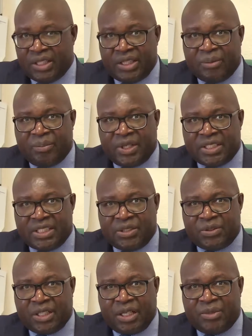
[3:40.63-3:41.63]
the partner
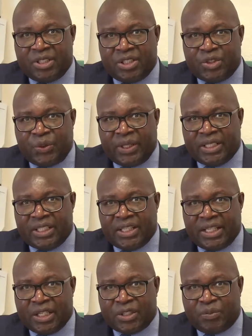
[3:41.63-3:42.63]
to come and join
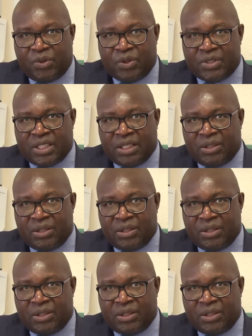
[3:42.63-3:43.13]
their sponsor